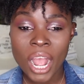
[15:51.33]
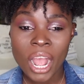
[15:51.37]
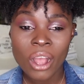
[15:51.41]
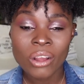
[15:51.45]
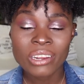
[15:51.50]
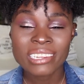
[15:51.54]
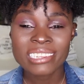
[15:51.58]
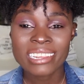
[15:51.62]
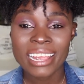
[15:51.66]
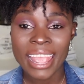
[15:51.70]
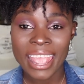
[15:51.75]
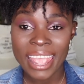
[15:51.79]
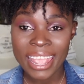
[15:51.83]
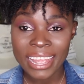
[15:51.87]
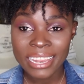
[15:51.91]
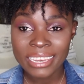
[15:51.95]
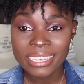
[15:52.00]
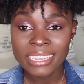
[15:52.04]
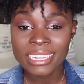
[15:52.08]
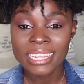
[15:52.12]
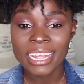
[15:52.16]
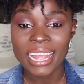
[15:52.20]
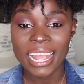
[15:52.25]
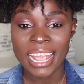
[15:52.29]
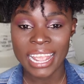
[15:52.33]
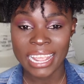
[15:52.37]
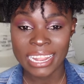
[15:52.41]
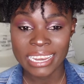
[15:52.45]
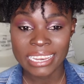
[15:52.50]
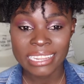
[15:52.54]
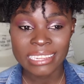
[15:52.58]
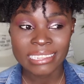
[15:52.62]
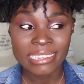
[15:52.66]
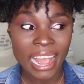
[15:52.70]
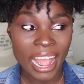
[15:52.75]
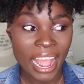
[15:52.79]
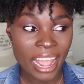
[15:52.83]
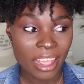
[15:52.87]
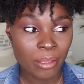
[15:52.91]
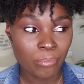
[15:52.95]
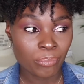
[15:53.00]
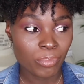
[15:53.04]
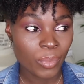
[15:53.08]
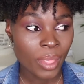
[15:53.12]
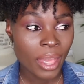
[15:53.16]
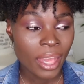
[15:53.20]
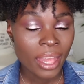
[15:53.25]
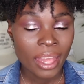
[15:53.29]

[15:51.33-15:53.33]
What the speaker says: out any time,